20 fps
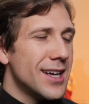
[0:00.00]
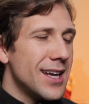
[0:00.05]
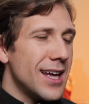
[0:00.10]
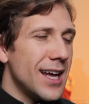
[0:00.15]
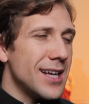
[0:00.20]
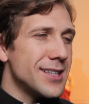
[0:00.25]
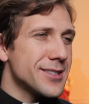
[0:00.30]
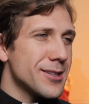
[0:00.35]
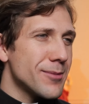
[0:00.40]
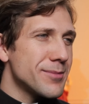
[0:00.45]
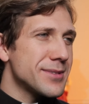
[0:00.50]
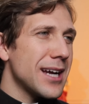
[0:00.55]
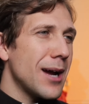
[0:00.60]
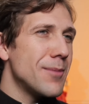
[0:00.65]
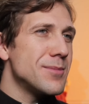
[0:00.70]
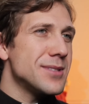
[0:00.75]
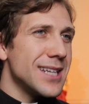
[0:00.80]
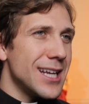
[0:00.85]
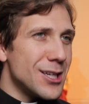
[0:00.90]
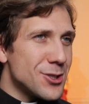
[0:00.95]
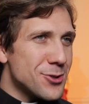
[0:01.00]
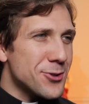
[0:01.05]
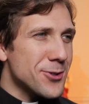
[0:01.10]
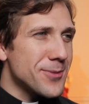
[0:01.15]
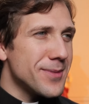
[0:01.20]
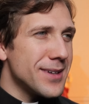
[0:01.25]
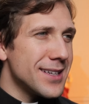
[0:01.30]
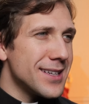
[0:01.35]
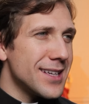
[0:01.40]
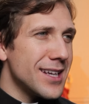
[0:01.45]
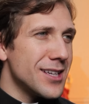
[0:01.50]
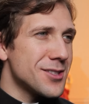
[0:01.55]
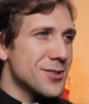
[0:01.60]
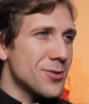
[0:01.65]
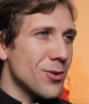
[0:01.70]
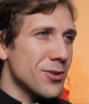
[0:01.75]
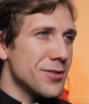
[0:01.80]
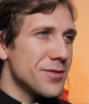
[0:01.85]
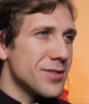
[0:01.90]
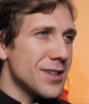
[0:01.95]
And sometimes an instrument is
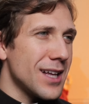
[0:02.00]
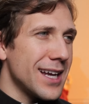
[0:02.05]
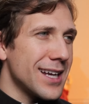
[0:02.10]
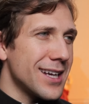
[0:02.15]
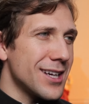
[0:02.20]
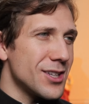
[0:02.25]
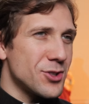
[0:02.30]
sort of like